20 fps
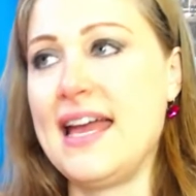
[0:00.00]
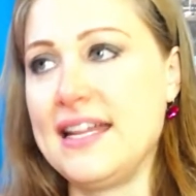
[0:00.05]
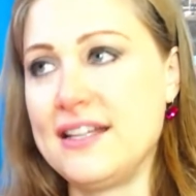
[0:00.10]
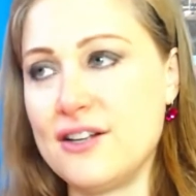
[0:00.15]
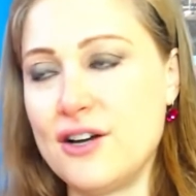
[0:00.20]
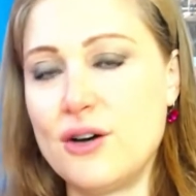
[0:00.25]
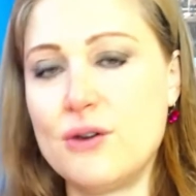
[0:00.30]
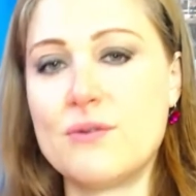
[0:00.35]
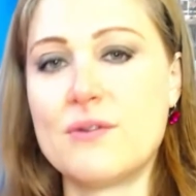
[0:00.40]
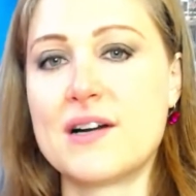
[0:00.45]

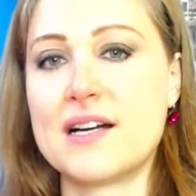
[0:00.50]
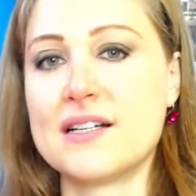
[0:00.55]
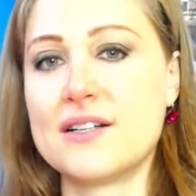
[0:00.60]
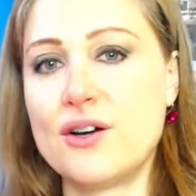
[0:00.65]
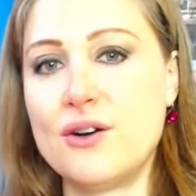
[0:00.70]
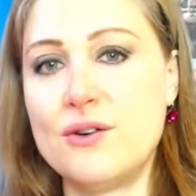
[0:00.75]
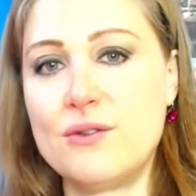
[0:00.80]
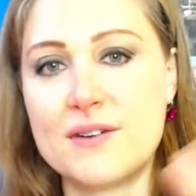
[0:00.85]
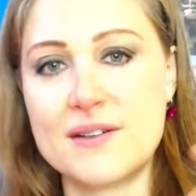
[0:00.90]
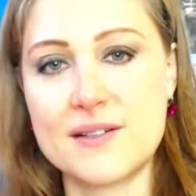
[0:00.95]
over and
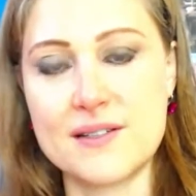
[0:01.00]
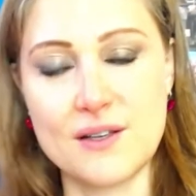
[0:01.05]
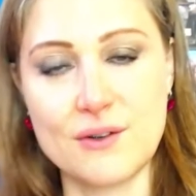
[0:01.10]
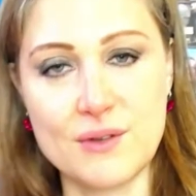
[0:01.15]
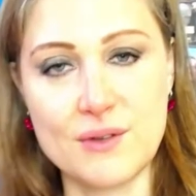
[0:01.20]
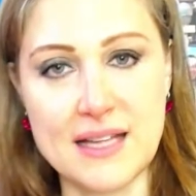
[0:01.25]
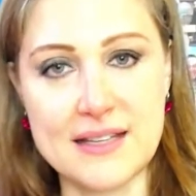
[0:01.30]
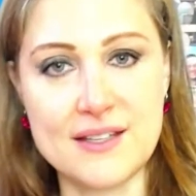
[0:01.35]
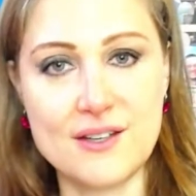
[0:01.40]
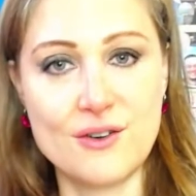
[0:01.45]
over so
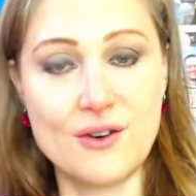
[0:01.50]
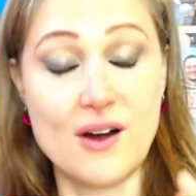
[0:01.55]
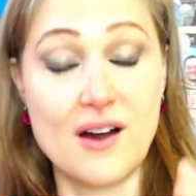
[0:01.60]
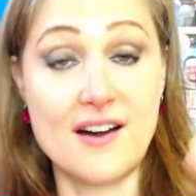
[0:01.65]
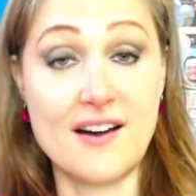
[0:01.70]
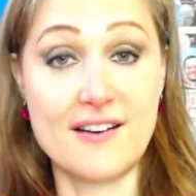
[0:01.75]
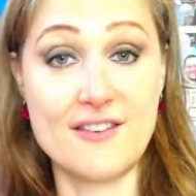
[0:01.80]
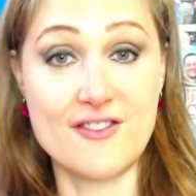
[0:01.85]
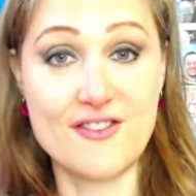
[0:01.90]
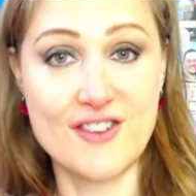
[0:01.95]
that you
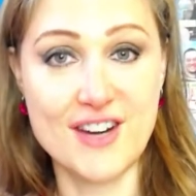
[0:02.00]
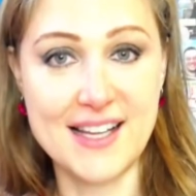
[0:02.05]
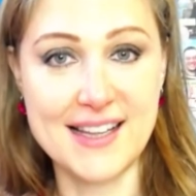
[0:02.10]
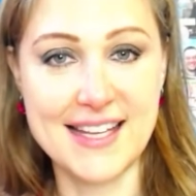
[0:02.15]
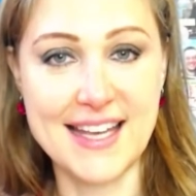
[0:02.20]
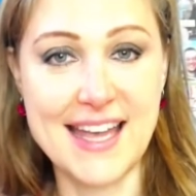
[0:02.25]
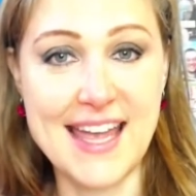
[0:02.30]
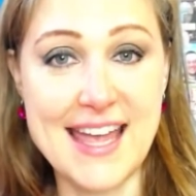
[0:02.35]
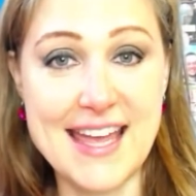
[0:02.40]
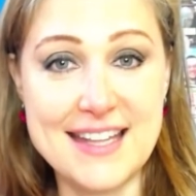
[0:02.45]
are
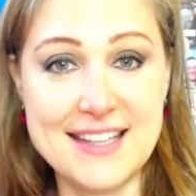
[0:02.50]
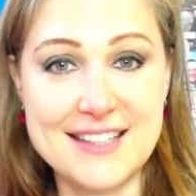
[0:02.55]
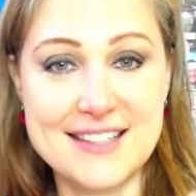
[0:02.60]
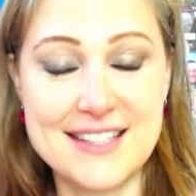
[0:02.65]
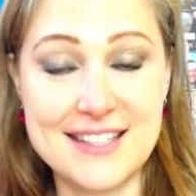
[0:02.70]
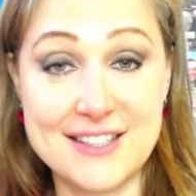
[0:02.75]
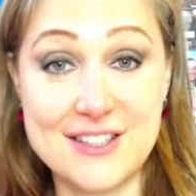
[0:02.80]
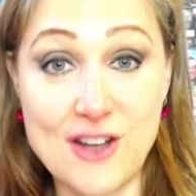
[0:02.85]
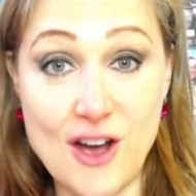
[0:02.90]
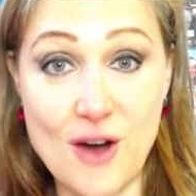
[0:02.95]
really in
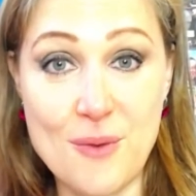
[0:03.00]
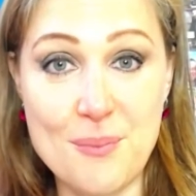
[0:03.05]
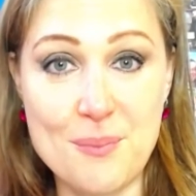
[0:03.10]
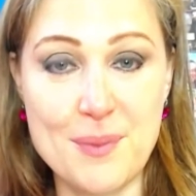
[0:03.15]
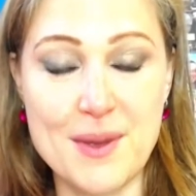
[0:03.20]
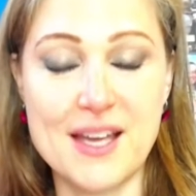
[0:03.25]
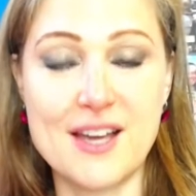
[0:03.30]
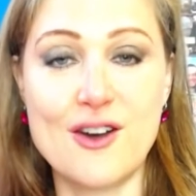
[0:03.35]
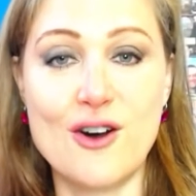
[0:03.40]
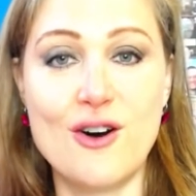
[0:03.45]
the
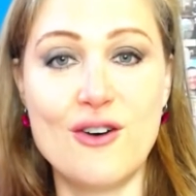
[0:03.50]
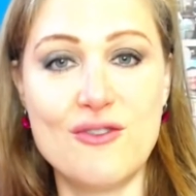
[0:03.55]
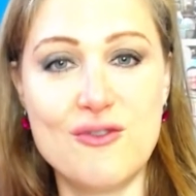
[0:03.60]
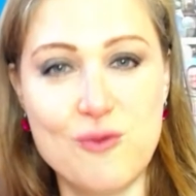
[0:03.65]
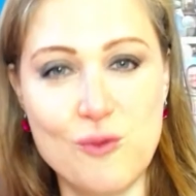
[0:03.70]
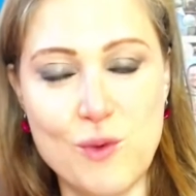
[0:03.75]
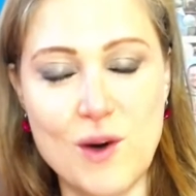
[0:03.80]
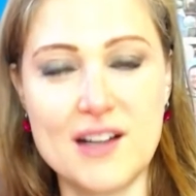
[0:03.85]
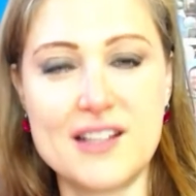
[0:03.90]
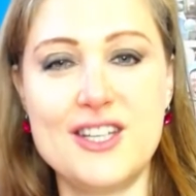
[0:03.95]
topic of
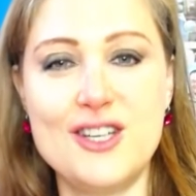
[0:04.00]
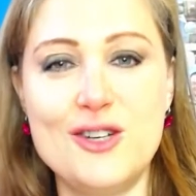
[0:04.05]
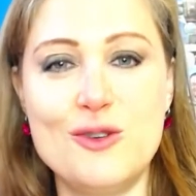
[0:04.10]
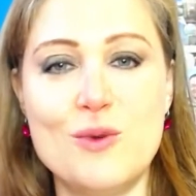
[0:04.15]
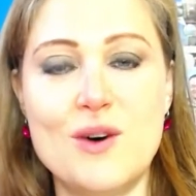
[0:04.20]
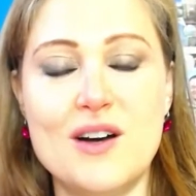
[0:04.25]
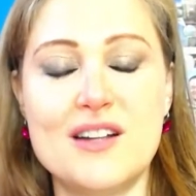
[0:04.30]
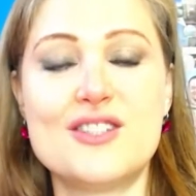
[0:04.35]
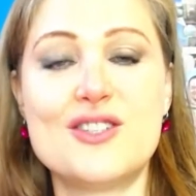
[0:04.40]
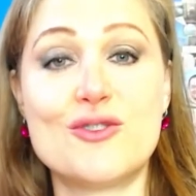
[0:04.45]
what you
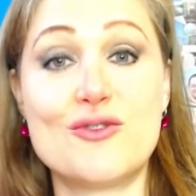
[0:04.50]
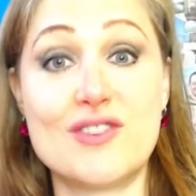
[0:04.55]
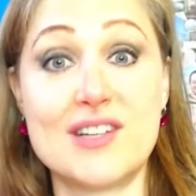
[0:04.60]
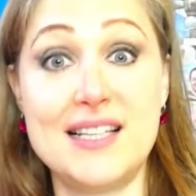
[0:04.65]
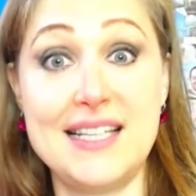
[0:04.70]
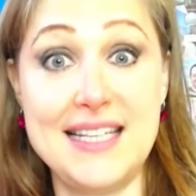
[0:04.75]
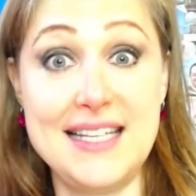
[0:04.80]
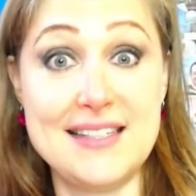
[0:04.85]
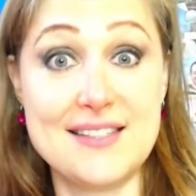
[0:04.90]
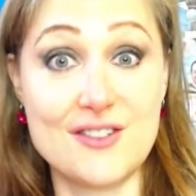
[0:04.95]
want to
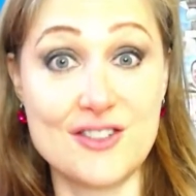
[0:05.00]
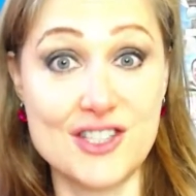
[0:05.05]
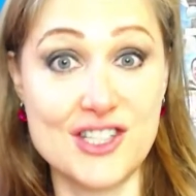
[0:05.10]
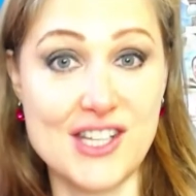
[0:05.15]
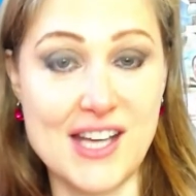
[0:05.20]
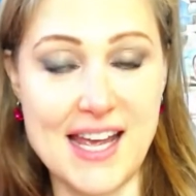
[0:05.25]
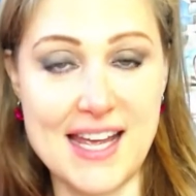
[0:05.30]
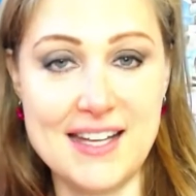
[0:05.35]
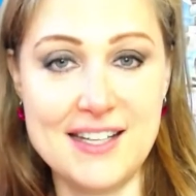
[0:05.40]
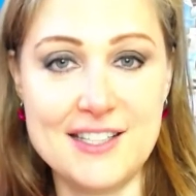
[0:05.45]
release or
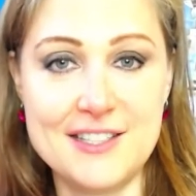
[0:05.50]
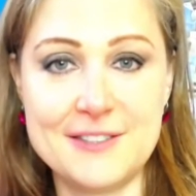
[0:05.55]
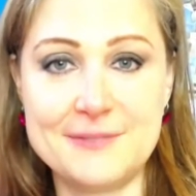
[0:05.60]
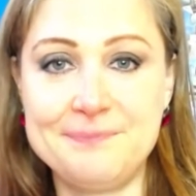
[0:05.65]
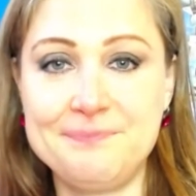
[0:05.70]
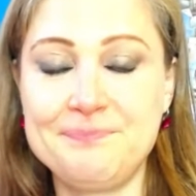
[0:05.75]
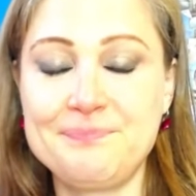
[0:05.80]
change.